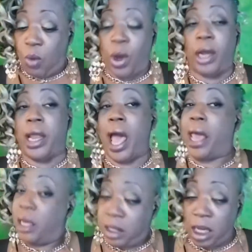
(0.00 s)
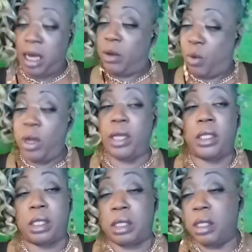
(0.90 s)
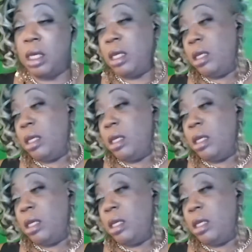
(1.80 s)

whatnot, I done it once.